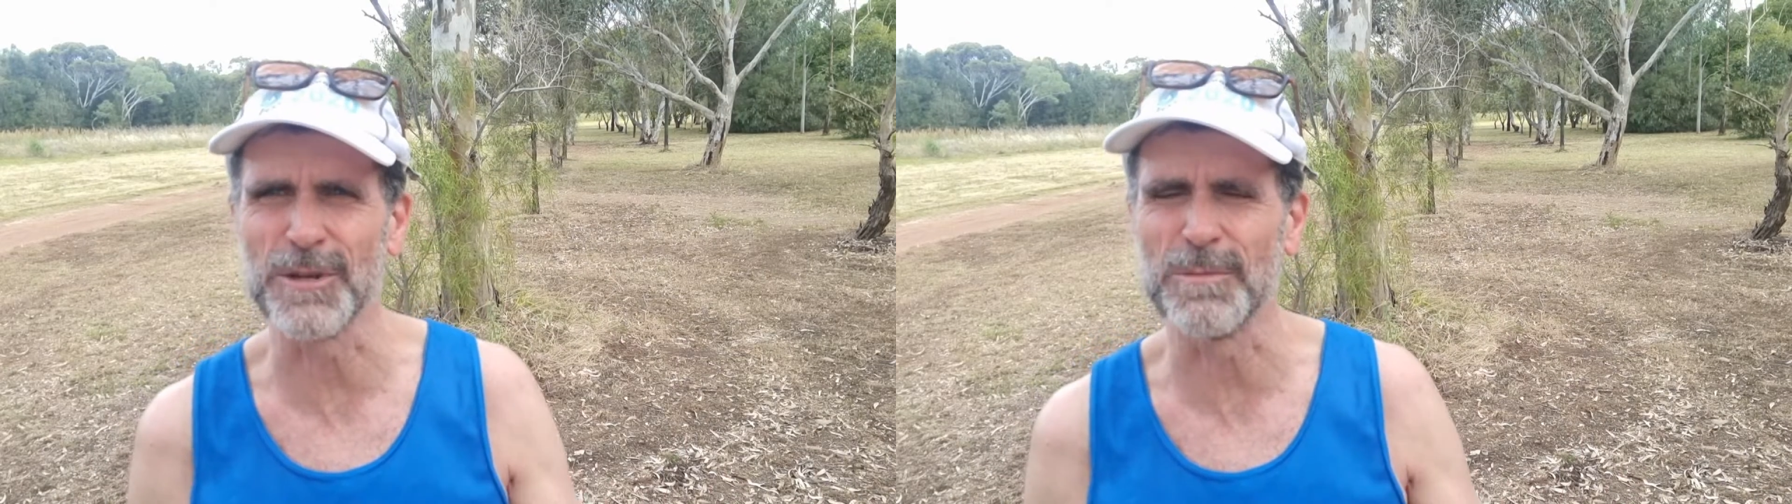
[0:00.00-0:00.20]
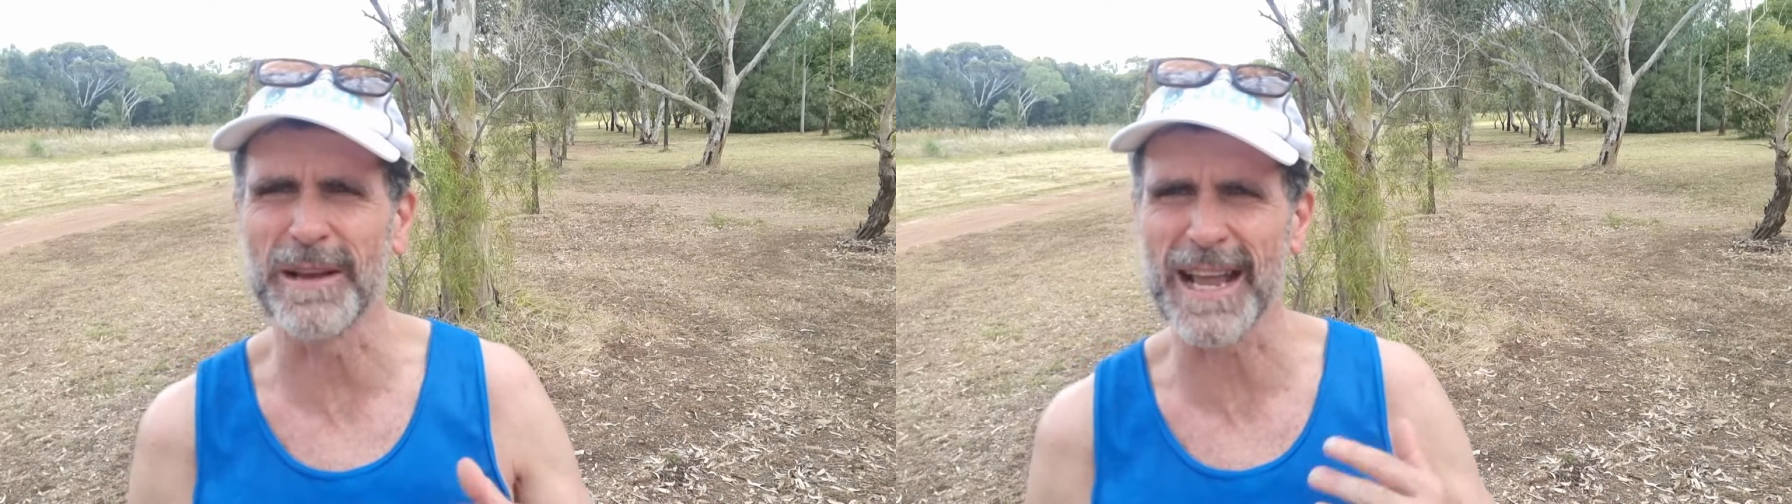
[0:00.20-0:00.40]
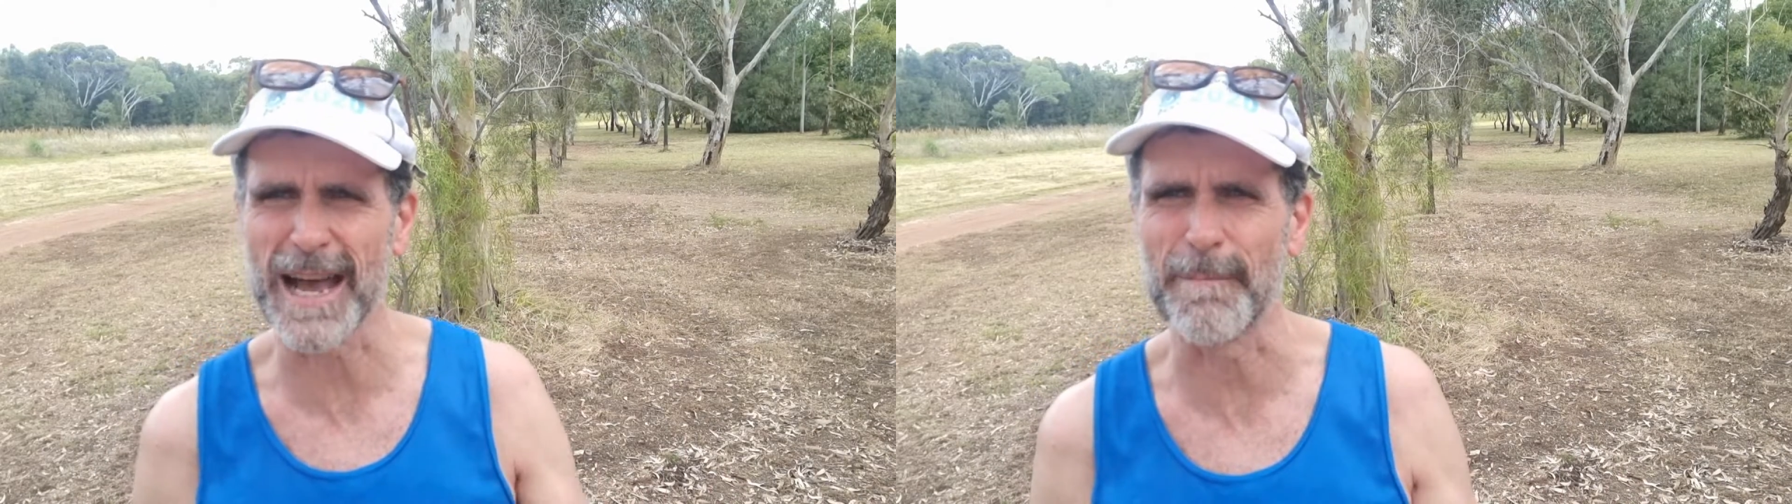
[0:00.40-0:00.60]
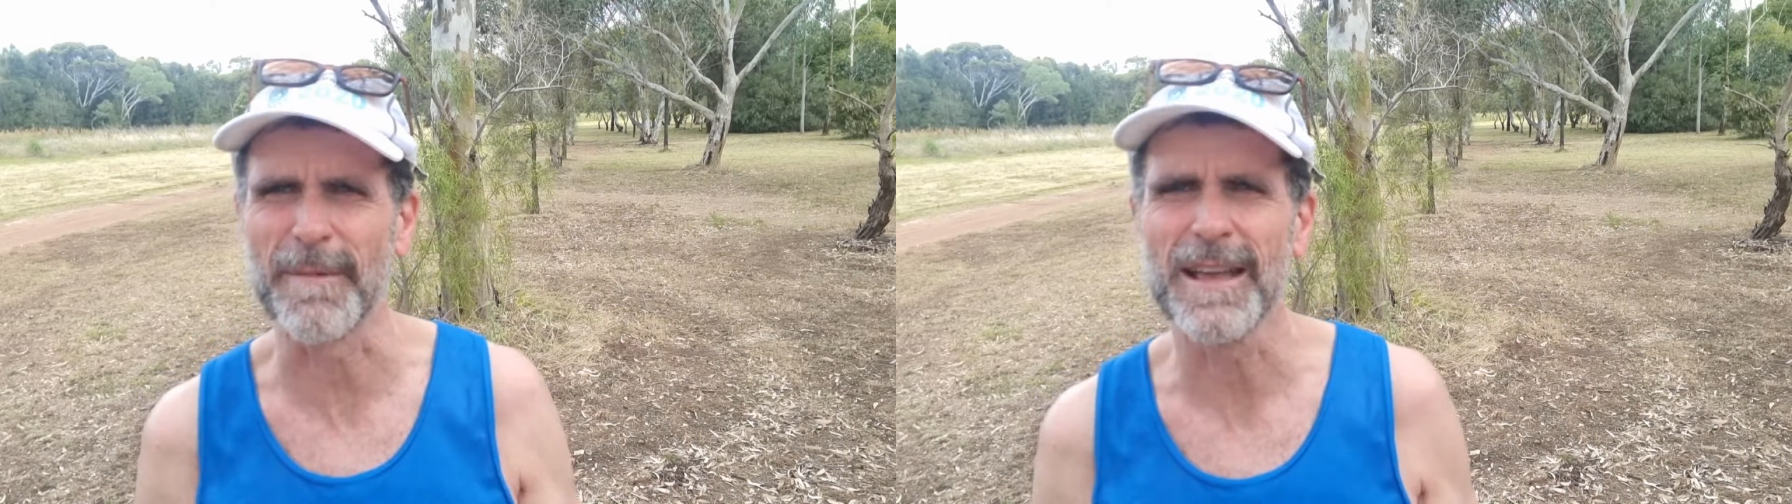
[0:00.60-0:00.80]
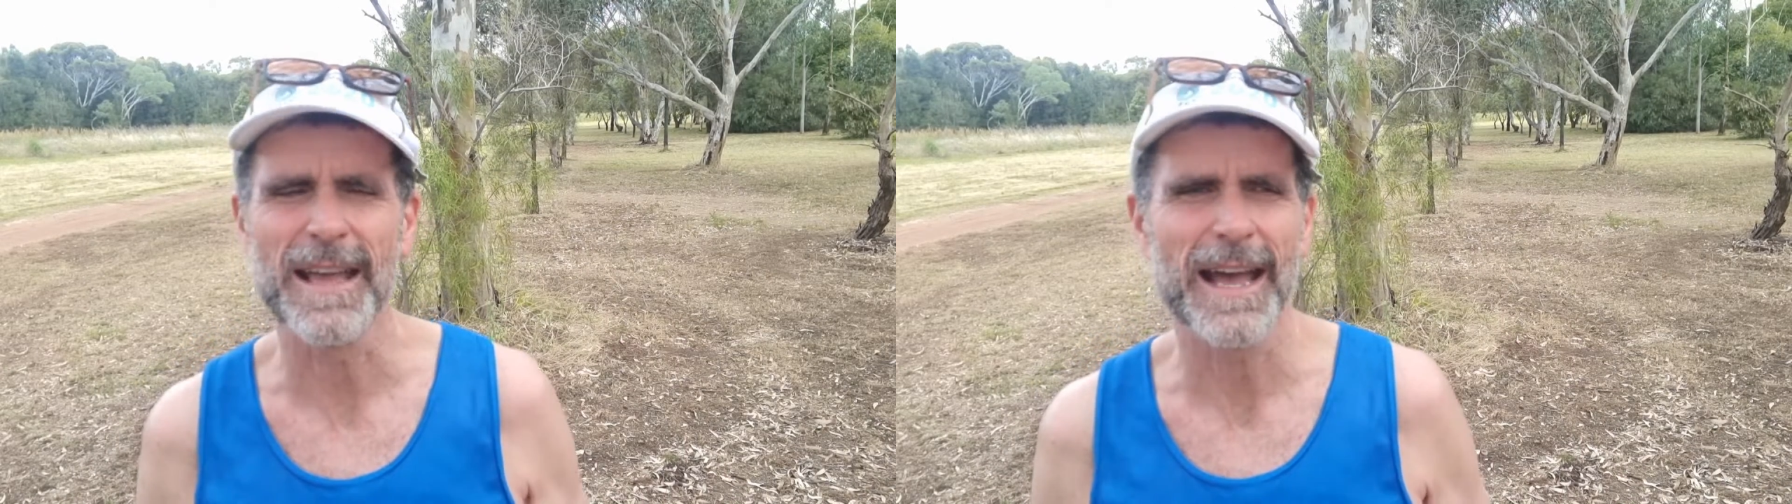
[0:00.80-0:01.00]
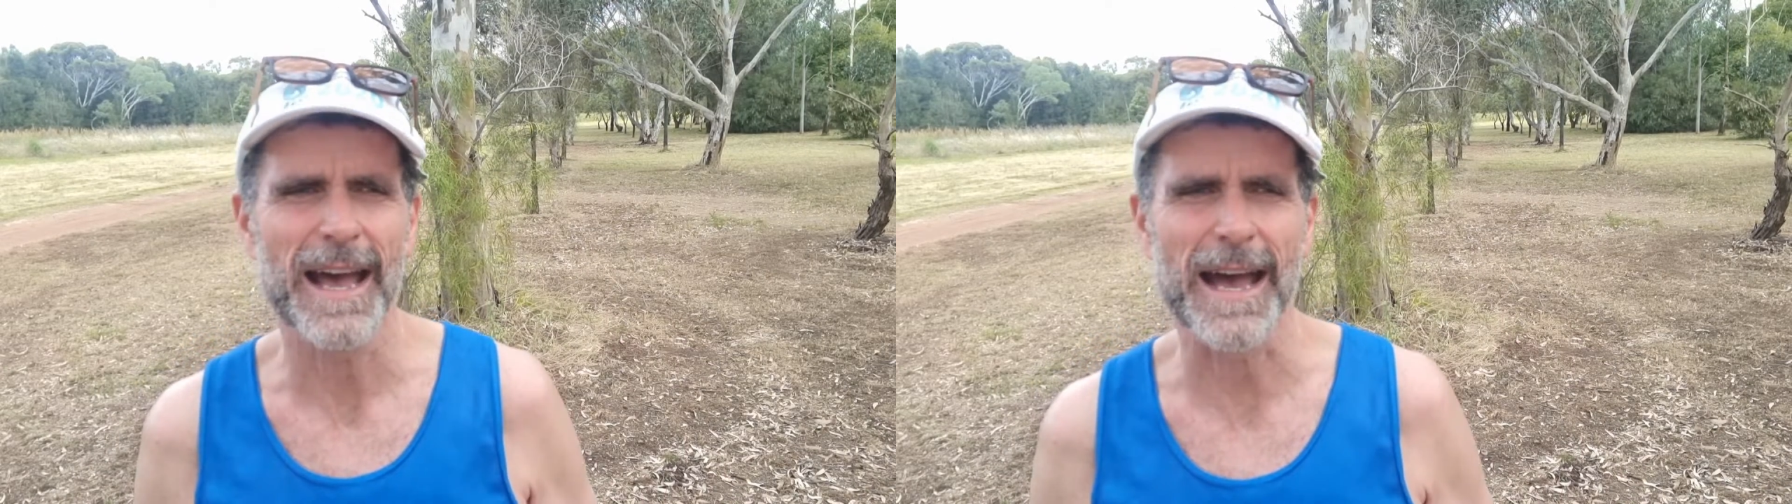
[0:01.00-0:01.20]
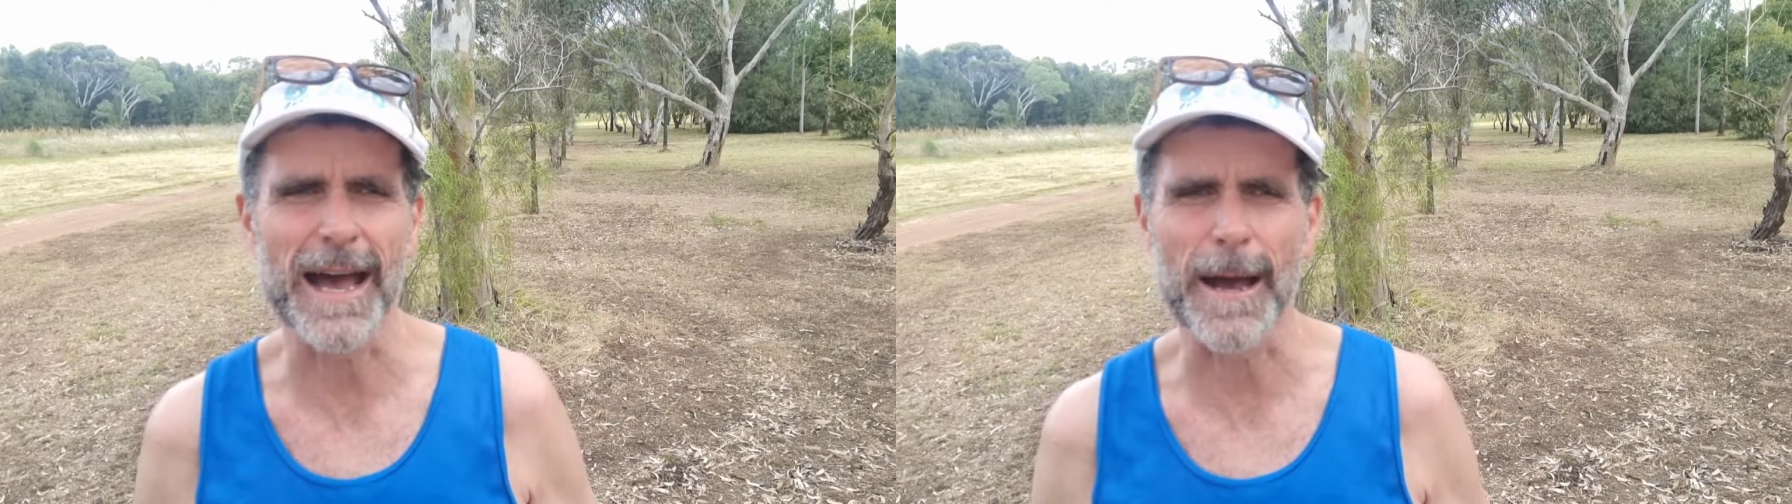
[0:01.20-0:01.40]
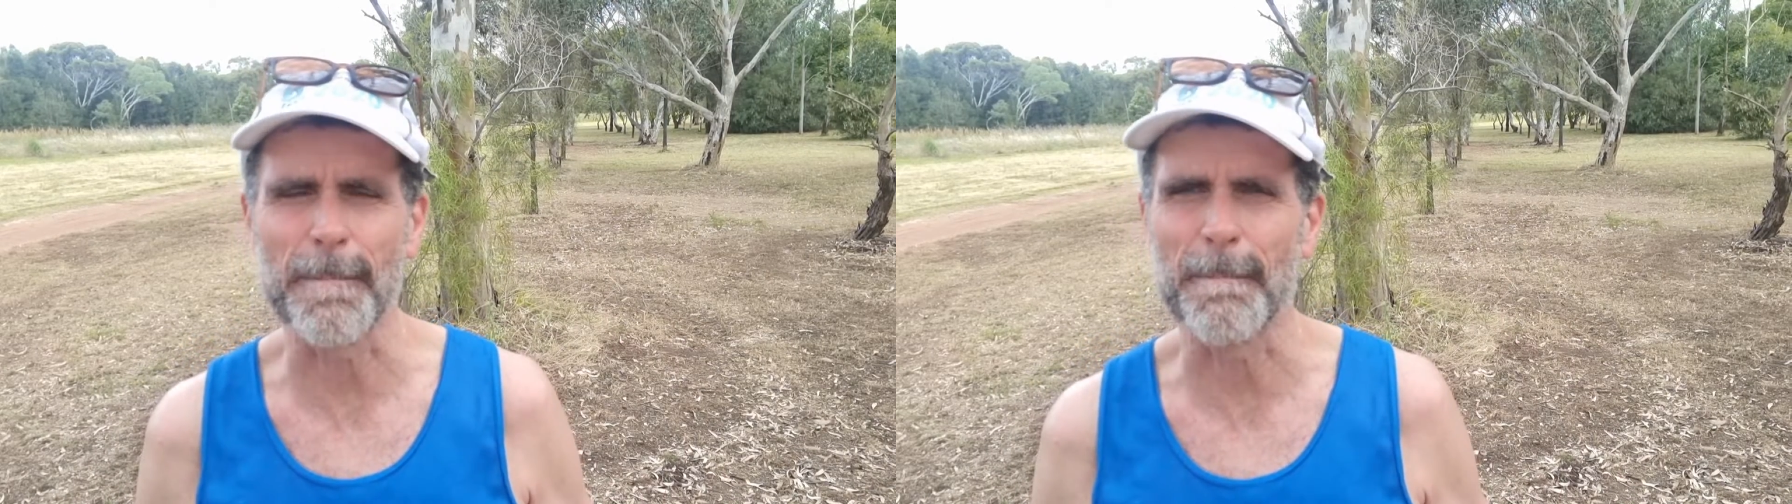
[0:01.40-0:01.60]
you become.
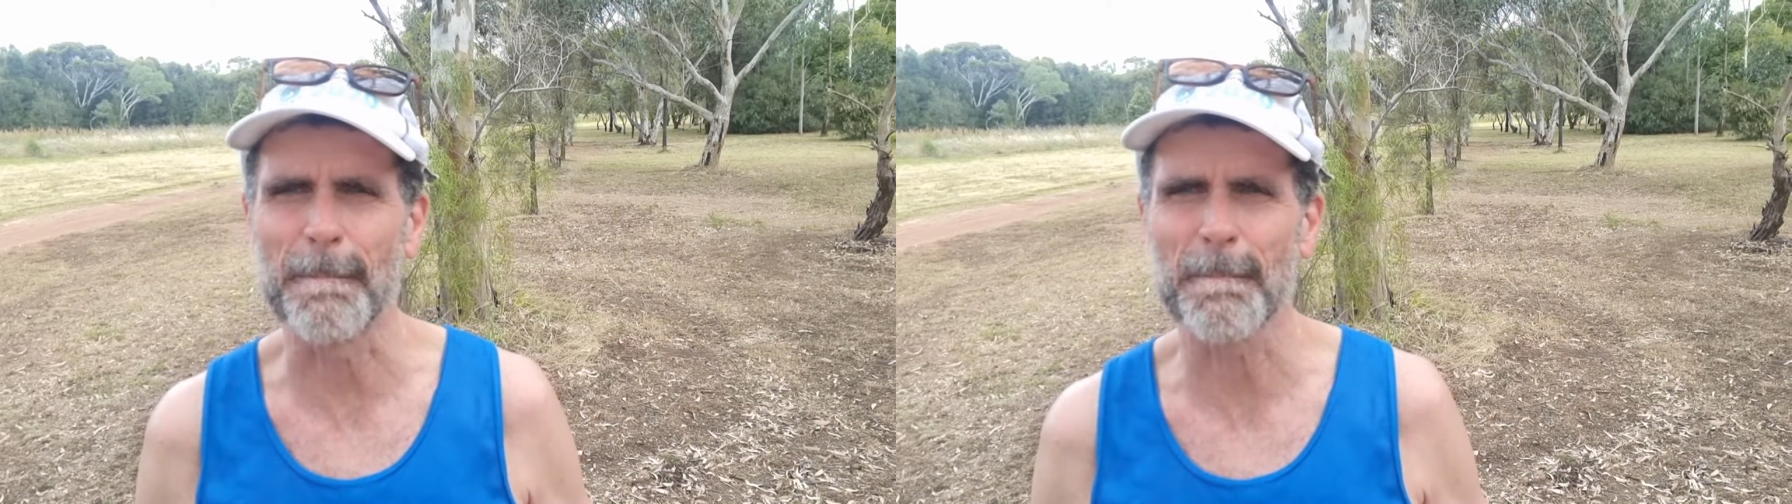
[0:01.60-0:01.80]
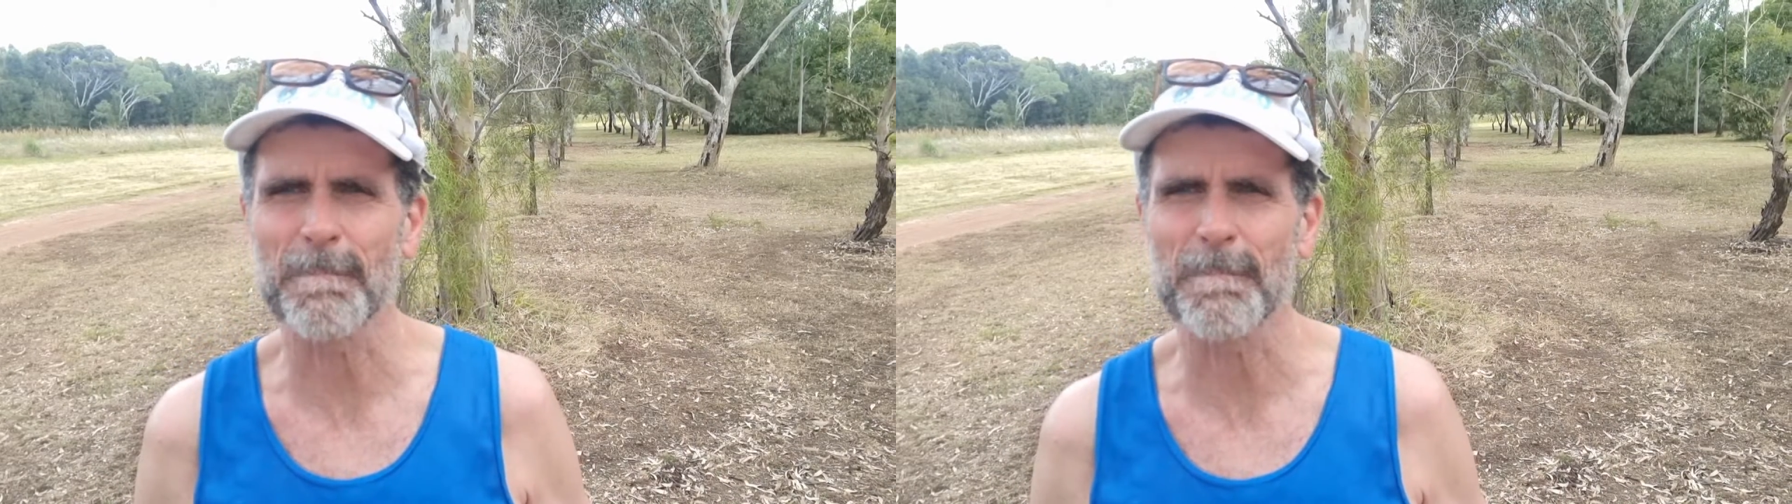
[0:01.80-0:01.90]
Um,